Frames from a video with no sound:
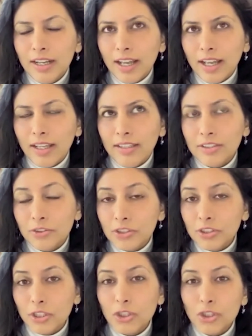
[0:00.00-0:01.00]
and his
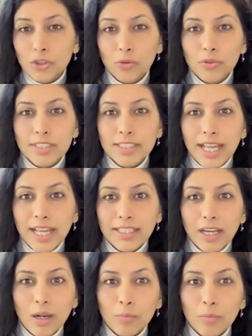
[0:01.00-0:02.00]
research shows
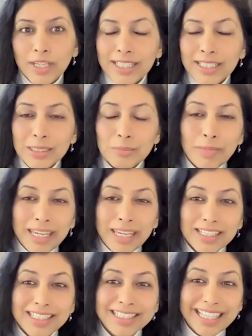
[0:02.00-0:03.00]
that our brains make
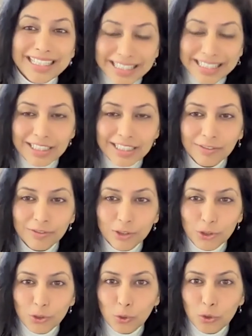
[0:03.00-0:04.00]
us sensitive
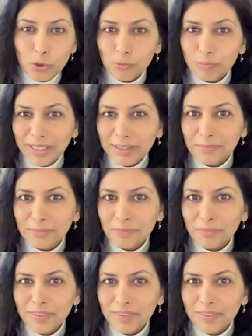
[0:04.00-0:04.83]
to social pain.